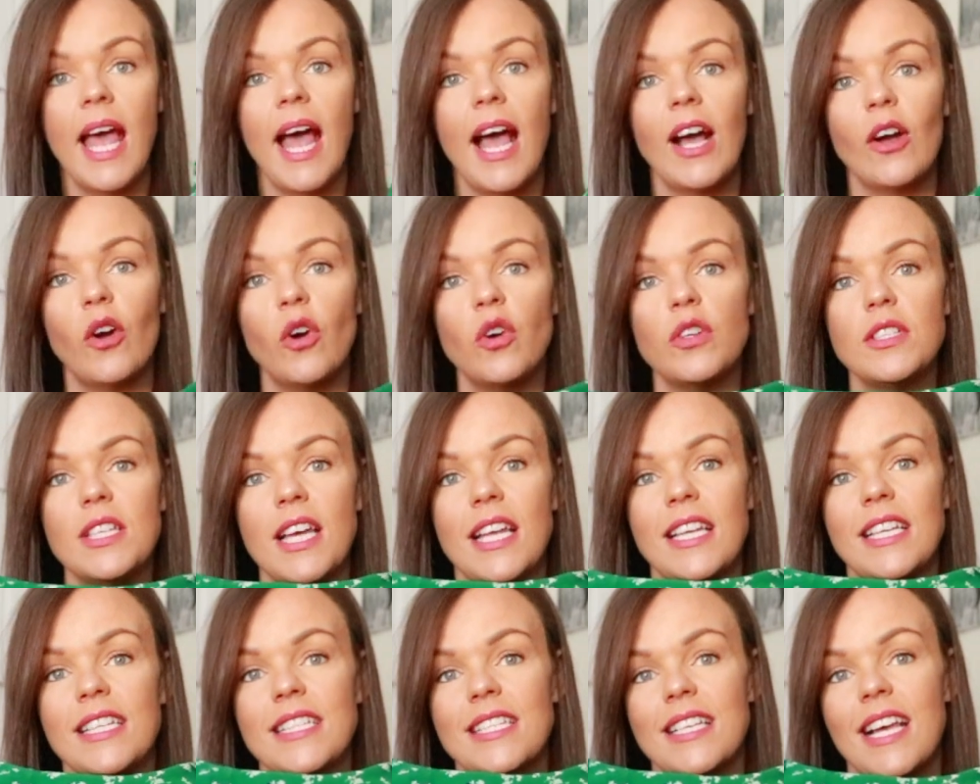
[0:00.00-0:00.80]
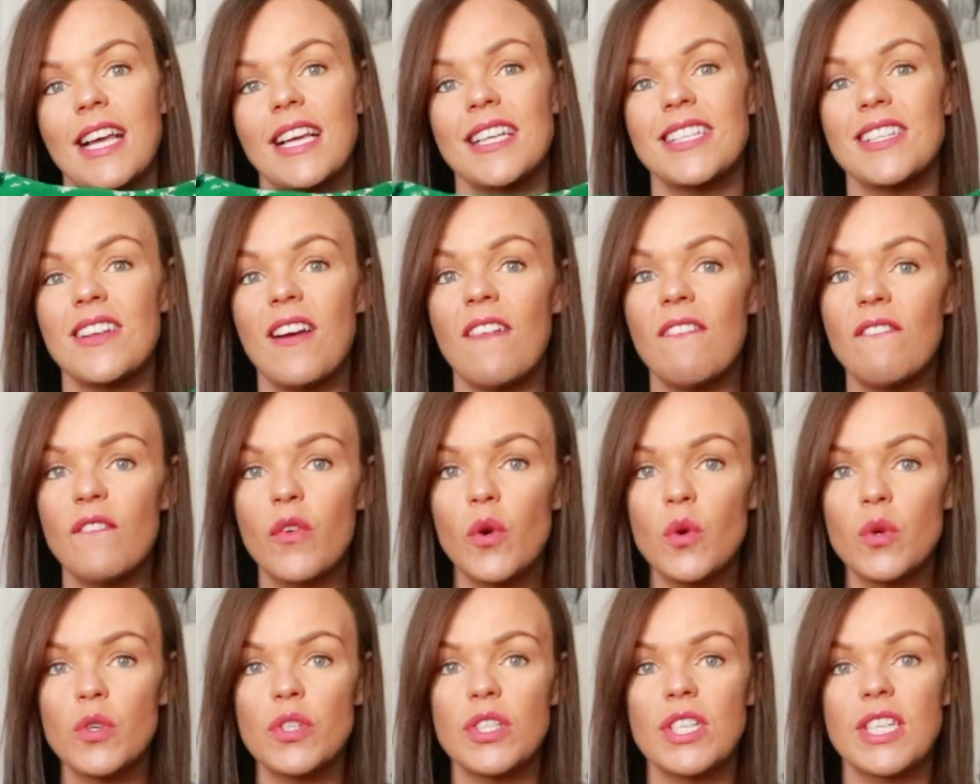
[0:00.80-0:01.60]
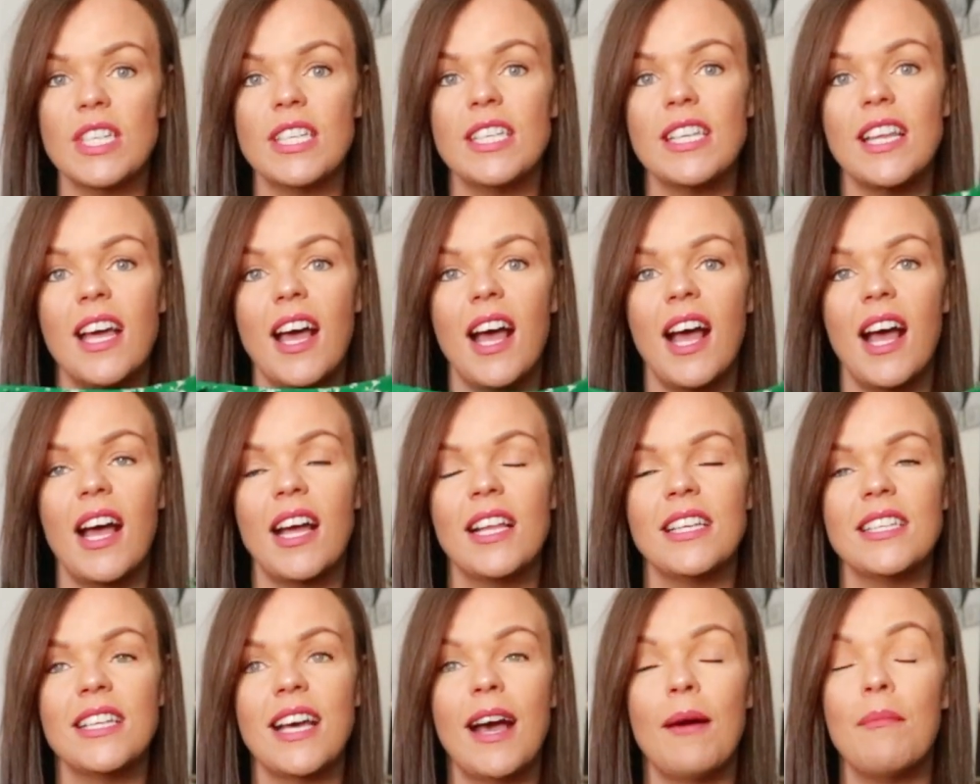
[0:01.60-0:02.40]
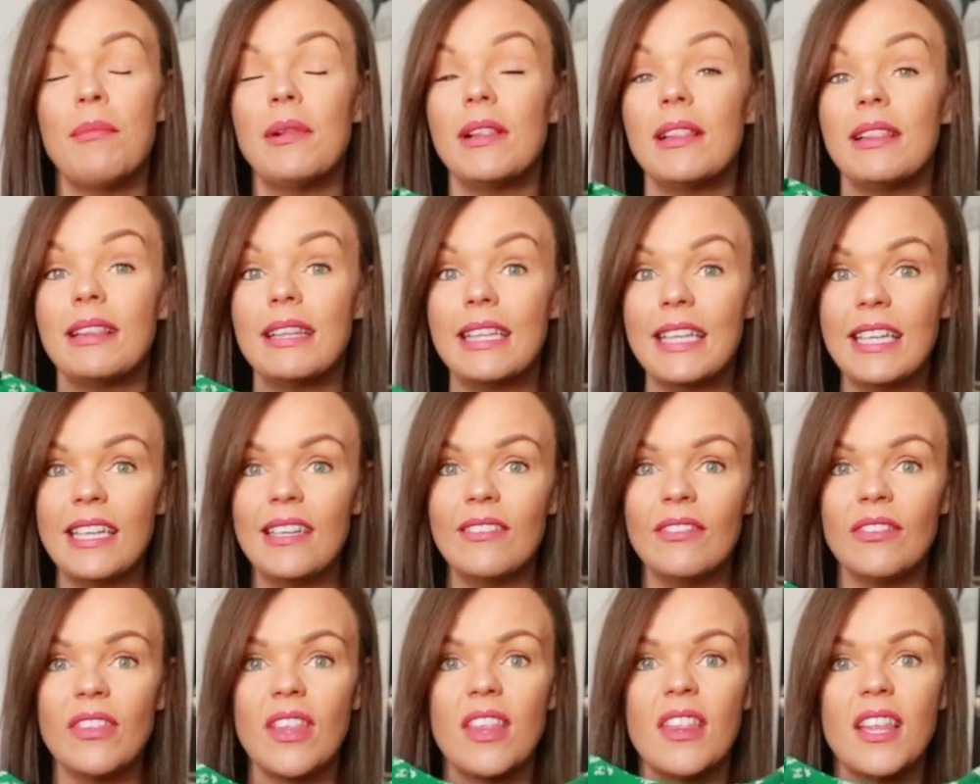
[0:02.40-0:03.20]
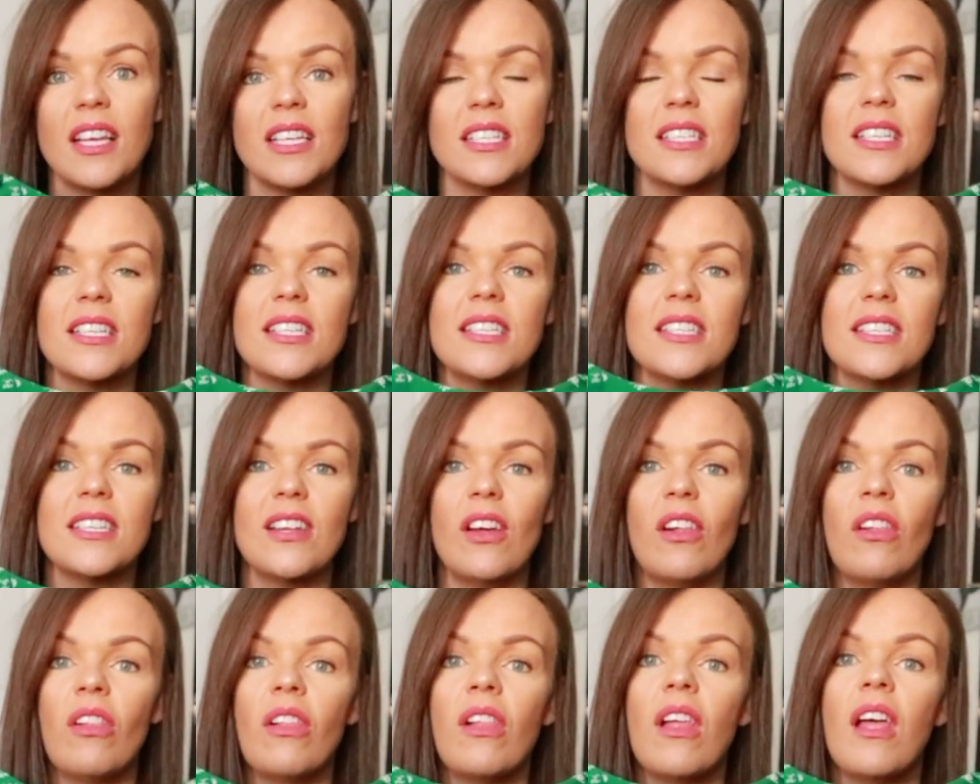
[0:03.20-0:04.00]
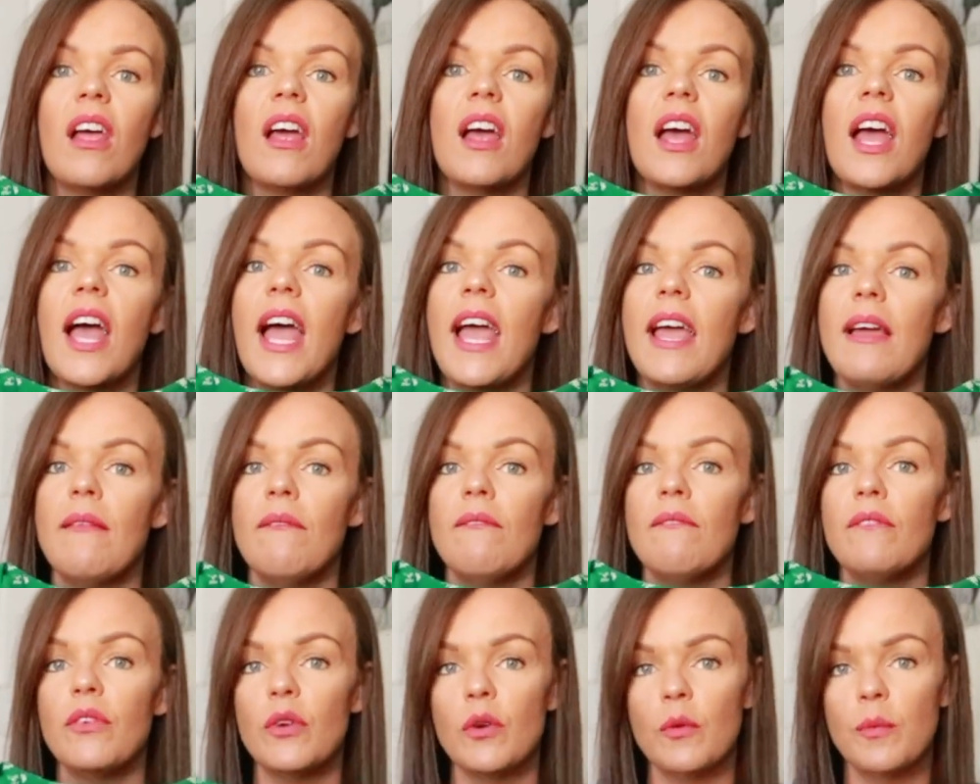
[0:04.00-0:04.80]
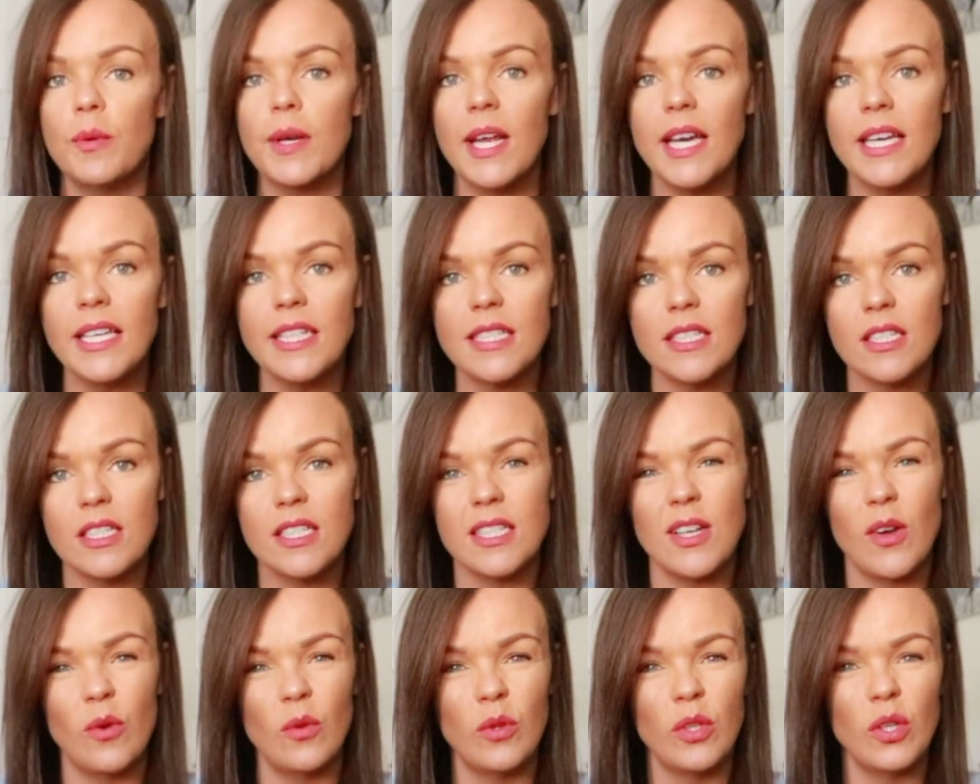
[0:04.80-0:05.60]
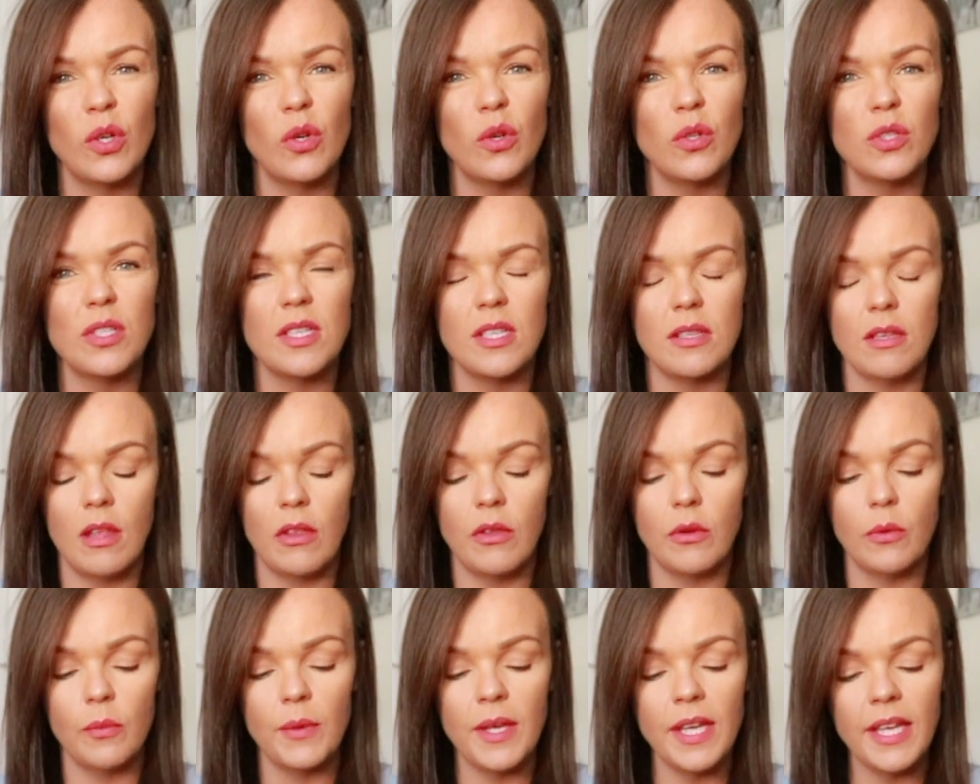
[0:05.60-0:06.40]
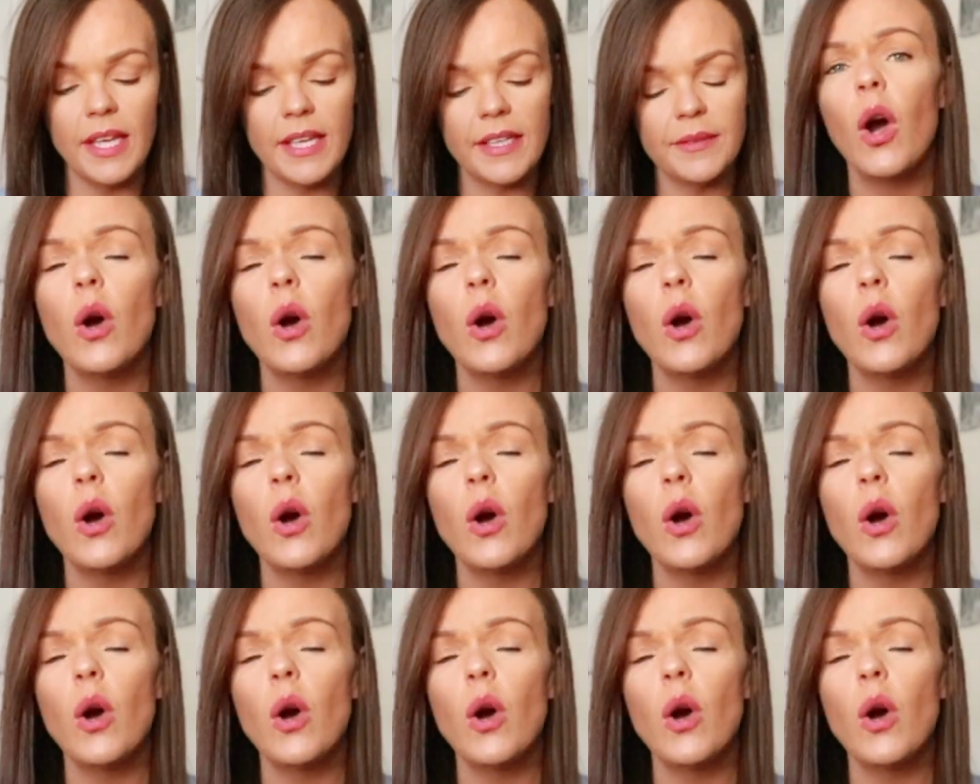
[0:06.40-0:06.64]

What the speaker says: I got it in a size 14, and I believe that this is still full price because I only got it the other week.